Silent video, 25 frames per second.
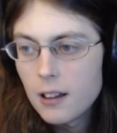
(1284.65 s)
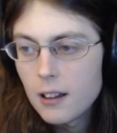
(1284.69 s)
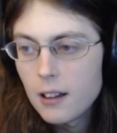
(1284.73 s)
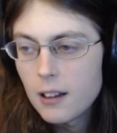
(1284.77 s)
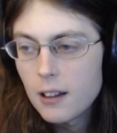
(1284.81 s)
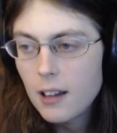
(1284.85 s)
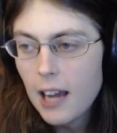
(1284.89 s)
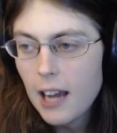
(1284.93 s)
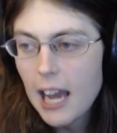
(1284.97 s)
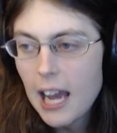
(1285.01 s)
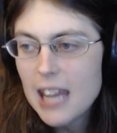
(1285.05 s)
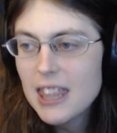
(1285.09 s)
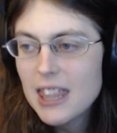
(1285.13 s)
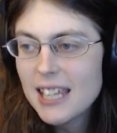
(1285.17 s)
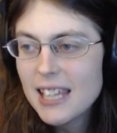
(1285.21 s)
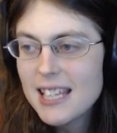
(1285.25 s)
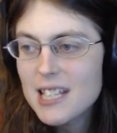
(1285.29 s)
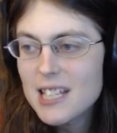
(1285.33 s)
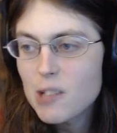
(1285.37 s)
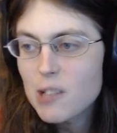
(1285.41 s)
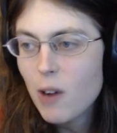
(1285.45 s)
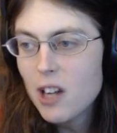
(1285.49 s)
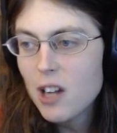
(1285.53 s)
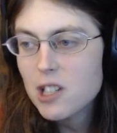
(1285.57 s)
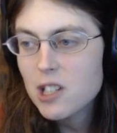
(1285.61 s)
I think
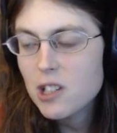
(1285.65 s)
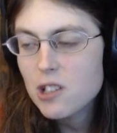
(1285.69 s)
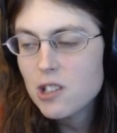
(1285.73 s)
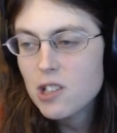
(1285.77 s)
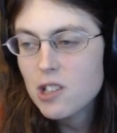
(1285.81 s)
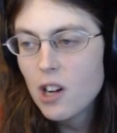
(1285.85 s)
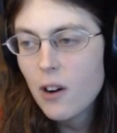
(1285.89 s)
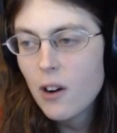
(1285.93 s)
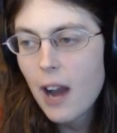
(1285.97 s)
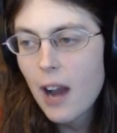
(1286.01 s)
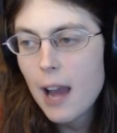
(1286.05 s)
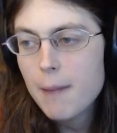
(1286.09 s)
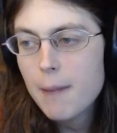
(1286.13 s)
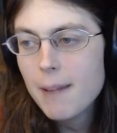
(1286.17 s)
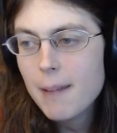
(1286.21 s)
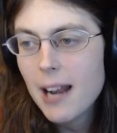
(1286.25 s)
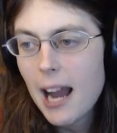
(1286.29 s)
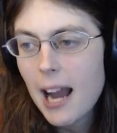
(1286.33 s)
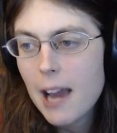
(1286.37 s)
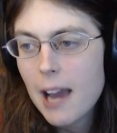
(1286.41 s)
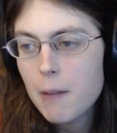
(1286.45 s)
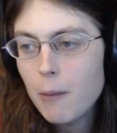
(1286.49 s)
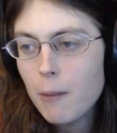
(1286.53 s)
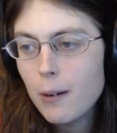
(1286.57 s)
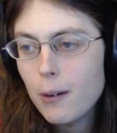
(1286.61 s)
he's watching a show. I mean,
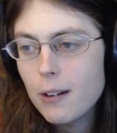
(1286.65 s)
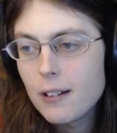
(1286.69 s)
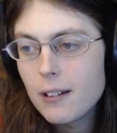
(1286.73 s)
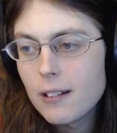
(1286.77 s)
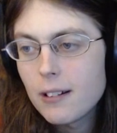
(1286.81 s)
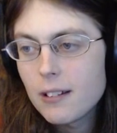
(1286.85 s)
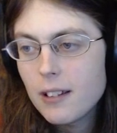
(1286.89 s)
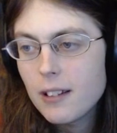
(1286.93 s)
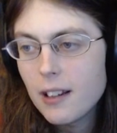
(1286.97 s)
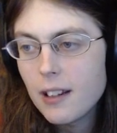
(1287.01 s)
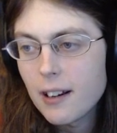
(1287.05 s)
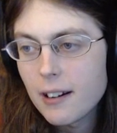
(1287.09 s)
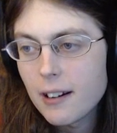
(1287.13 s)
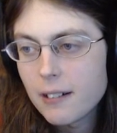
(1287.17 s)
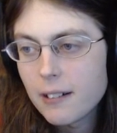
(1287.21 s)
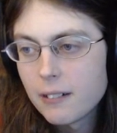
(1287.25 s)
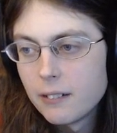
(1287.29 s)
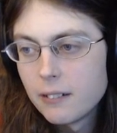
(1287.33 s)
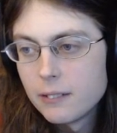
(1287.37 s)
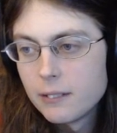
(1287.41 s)
I wouldn't, you know,